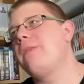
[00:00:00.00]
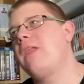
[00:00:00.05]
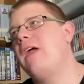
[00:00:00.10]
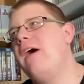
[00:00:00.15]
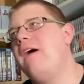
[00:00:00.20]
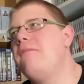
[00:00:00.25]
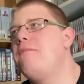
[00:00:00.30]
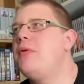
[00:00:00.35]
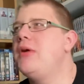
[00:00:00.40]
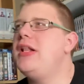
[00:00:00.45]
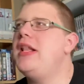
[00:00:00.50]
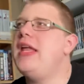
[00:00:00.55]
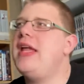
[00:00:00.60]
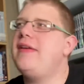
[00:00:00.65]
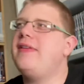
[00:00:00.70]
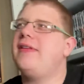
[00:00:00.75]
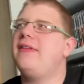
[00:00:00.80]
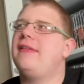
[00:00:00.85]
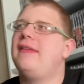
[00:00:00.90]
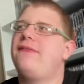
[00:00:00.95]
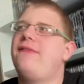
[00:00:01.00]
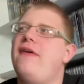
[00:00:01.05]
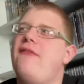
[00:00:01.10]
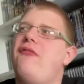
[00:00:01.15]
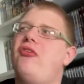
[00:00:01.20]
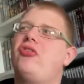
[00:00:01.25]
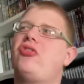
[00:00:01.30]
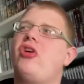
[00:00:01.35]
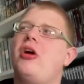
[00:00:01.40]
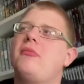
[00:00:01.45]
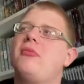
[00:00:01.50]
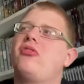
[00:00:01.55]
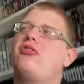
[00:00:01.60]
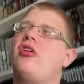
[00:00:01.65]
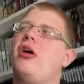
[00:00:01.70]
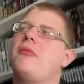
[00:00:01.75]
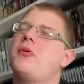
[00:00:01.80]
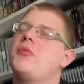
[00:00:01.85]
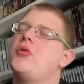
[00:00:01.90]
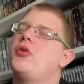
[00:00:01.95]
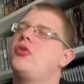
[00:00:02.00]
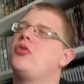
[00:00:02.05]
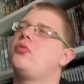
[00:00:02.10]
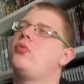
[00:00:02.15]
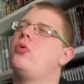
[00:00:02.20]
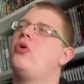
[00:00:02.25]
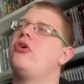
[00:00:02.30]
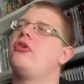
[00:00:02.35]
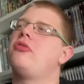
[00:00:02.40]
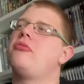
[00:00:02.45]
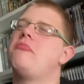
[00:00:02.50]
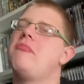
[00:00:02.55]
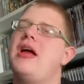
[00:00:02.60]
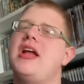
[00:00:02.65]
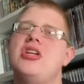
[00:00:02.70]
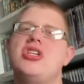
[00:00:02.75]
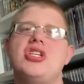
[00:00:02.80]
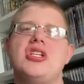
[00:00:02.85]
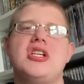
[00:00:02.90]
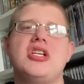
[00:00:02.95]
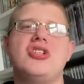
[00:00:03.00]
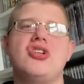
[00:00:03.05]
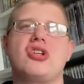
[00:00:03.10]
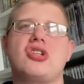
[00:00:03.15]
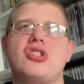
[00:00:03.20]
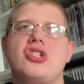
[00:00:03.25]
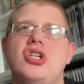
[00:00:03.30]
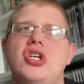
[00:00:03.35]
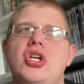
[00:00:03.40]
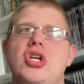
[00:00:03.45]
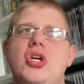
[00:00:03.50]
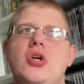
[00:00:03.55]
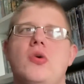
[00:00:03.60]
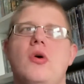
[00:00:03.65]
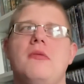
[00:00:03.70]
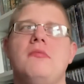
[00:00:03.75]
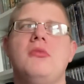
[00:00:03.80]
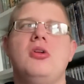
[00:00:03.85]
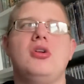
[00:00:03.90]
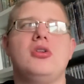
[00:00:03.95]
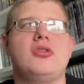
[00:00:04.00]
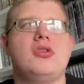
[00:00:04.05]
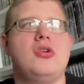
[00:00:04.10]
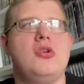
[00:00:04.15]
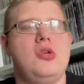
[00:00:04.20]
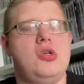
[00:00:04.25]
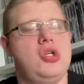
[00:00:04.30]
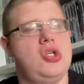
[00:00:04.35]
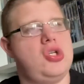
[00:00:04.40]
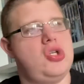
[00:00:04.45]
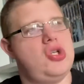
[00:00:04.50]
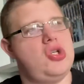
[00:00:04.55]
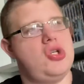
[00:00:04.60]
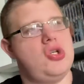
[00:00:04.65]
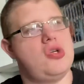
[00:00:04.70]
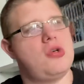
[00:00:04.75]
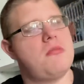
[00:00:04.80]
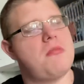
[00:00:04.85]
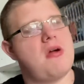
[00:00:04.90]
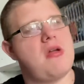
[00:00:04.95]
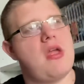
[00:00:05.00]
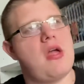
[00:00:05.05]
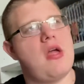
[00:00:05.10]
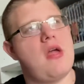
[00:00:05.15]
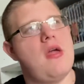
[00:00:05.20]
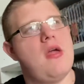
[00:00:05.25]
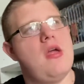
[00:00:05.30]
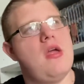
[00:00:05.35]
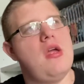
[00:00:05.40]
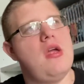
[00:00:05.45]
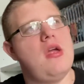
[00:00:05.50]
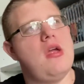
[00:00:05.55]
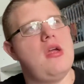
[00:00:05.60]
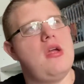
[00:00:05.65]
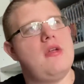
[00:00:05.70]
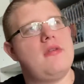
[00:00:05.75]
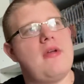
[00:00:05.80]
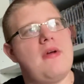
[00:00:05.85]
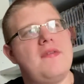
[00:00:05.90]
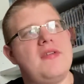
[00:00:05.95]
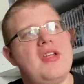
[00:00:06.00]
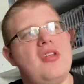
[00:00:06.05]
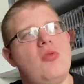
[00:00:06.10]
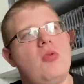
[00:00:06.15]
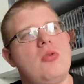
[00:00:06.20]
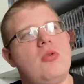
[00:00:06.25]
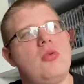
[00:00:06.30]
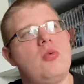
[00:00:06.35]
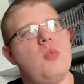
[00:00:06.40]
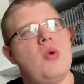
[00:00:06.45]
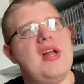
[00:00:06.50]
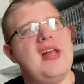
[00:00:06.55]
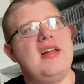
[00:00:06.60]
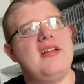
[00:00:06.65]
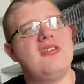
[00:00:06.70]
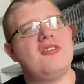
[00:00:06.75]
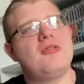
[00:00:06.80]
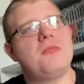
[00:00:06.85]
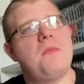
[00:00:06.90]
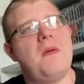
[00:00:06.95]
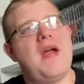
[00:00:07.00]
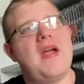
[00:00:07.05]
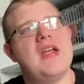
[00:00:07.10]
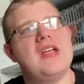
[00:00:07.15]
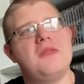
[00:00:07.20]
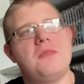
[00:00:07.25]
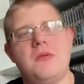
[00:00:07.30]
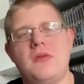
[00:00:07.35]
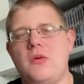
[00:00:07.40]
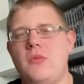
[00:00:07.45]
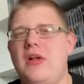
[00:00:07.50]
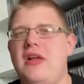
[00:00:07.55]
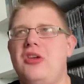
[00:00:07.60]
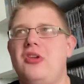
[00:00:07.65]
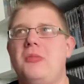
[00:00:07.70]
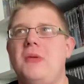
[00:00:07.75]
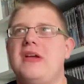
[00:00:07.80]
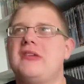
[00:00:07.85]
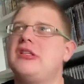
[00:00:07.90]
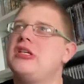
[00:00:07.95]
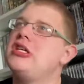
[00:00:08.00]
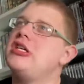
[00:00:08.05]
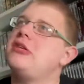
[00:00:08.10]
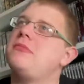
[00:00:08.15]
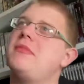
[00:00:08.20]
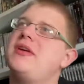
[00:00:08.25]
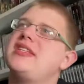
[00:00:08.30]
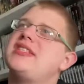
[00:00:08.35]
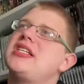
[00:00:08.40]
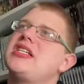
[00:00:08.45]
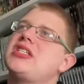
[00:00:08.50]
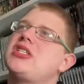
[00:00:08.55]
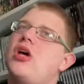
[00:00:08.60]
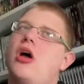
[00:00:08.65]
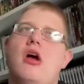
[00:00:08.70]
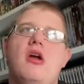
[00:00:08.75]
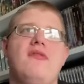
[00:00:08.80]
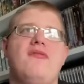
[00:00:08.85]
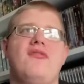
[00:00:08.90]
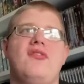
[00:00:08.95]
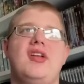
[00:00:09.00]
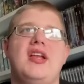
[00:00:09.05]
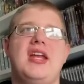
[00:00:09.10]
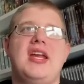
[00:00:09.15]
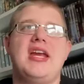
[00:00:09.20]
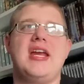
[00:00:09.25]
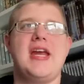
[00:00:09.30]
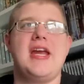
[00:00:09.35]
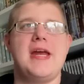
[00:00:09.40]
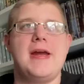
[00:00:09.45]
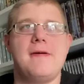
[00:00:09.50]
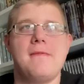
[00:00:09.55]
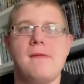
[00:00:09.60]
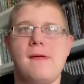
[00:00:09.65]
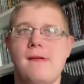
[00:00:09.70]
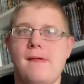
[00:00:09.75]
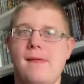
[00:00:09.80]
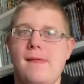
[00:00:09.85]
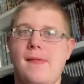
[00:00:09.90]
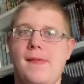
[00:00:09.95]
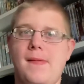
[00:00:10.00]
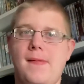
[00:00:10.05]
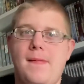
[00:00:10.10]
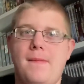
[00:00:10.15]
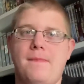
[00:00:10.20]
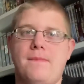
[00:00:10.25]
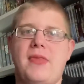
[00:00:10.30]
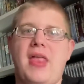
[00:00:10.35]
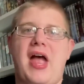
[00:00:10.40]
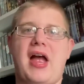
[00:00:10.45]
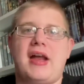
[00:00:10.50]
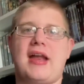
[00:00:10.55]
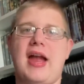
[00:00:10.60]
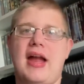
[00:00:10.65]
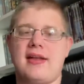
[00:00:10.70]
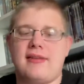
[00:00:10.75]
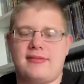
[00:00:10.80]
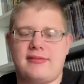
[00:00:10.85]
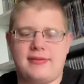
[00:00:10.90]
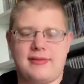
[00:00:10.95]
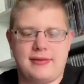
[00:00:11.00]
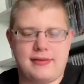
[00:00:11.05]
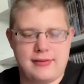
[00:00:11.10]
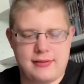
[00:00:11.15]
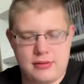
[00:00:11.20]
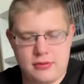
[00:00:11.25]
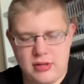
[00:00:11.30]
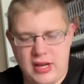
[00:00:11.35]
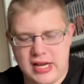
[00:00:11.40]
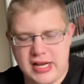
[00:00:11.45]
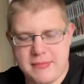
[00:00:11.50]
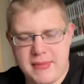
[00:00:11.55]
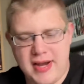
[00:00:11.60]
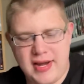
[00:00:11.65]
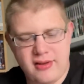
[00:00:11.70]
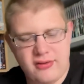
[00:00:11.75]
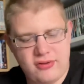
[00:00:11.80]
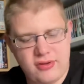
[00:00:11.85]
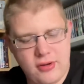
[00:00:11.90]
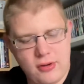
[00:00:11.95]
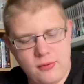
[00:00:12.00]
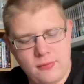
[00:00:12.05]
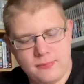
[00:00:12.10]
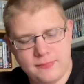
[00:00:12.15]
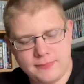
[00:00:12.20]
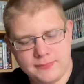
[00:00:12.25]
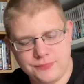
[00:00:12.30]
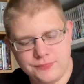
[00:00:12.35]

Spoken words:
I believe this is the first time the cyber wars was mentioned in Doctor Who. I'm not too sure about that. It's either this one or the Wheel in Space, but the Wheel in Space is missing, so hopefully that gets animated soon.